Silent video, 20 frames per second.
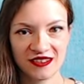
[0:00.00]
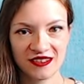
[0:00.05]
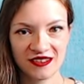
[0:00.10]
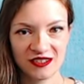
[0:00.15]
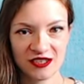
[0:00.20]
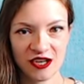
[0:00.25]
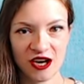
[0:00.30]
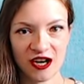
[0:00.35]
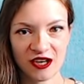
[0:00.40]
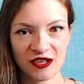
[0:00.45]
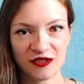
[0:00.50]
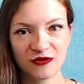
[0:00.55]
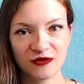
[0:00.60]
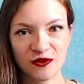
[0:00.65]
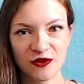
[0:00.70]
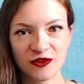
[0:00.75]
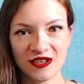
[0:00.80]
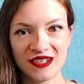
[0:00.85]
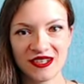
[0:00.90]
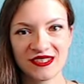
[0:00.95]
dark
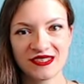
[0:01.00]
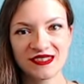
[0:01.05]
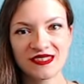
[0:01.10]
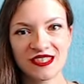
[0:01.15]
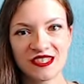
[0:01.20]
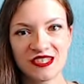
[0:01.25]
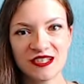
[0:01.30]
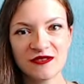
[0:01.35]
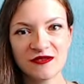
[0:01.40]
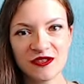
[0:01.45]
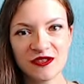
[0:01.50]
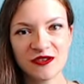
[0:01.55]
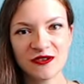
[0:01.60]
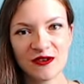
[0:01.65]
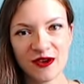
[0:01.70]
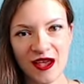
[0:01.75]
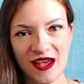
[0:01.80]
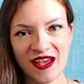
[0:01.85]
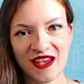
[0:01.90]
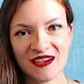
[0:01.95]
forest, if you
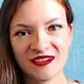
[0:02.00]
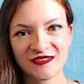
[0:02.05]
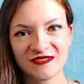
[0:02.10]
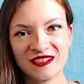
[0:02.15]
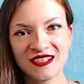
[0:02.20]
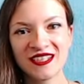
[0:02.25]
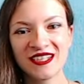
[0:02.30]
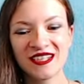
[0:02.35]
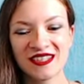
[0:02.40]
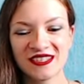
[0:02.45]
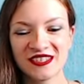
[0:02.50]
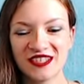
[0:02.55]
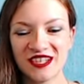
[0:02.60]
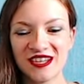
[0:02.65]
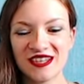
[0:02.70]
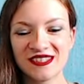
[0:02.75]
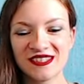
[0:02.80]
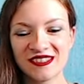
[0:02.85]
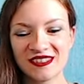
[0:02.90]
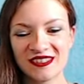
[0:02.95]
have,
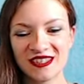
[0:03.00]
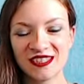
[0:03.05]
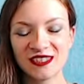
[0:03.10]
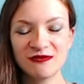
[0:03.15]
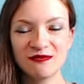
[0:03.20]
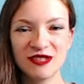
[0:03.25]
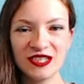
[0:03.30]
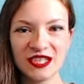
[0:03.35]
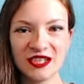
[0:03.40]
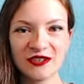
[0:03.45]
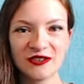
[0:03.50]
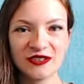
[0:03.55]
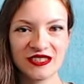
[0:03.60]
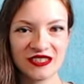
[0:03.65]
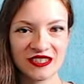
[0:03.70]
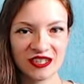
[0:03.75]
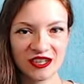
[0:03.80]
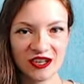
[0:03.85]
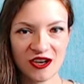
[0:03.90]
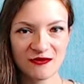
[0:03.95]
just let me know in
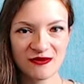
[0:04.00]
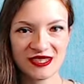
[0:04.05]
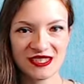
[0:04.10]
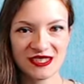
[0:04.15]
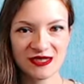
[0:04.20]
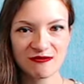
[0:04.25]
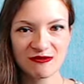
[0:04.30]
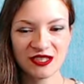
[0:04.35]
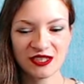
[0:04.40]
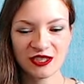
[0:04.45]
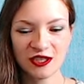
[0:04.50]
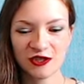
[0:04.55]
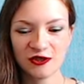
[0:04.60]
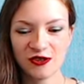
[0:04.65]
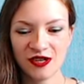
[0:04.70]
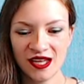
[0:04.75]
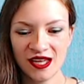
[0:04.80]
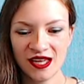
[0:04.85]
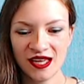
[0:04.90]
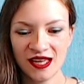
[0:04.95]
the comments
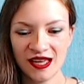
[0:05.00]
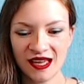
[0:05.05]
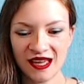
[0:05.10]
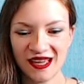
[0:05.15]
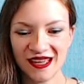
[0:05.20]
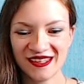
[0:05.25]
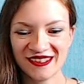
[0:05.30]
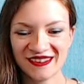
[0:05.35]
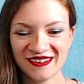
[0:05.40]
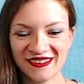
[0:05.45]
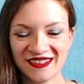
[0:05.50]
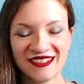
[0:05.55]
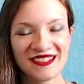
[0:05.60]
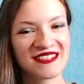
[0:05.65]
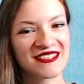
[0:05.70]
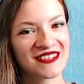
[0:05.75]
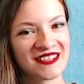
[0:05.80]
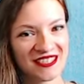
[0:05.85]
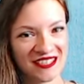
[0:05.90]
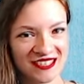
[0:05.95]
below. And
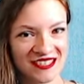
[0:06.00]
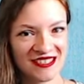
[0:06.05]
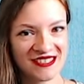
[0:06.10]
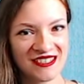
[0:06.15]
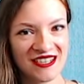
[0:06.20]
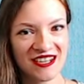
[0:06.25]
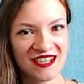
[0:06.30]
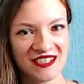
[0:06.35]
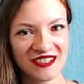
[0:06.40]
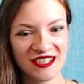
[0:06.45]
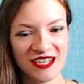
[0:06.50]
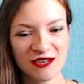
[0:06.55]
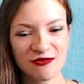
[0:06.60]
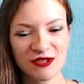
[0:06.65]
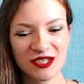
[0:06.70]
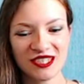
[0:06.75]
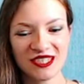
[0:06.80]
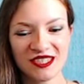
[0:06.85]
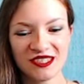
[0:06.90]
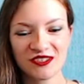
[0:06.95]
let's start
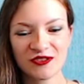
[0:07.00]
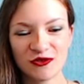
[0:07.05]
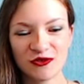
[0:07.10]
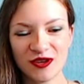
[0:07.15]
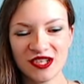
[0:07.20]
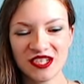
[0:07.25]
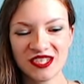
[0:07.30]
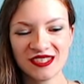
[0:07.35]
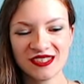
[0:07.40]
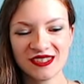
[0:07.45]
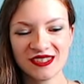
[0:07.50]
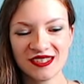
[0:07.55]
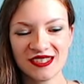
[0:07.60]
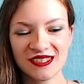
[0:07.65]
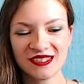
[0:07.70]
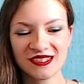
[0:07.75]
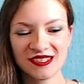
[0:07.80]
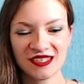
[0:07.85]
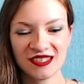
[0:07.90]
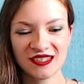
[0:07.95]
our Russian
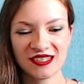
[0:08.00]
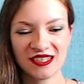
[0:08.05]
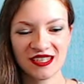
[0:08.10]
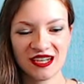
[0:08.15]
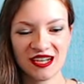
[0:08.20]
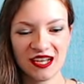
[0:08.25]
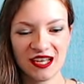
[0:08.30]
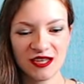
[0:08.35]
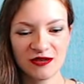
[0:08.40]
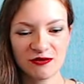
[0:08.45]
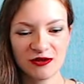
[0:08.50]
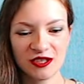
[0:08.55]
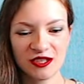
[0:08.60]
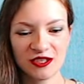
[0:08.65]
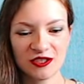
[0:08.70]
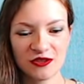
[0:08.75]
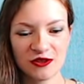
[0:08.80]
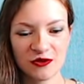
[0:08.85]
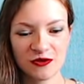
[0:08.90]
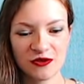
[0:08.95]
lesson. I will
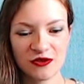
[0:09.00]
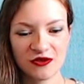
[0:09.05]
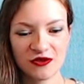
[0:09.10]
show you